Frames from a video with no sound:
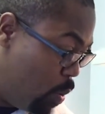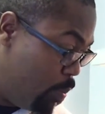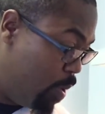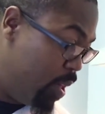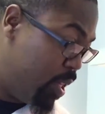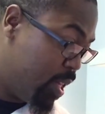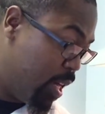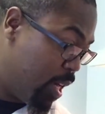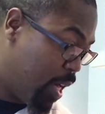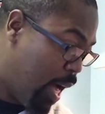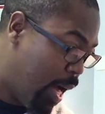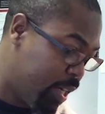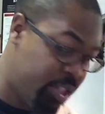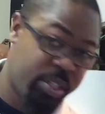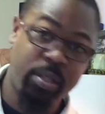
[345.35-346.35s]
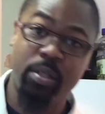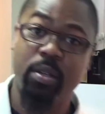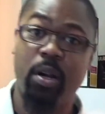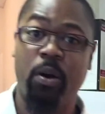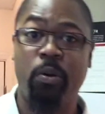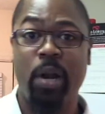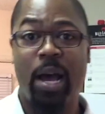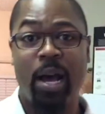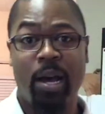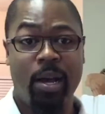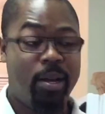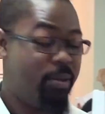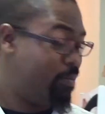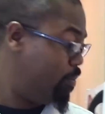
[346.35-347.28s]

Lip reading: we put the concoction on high.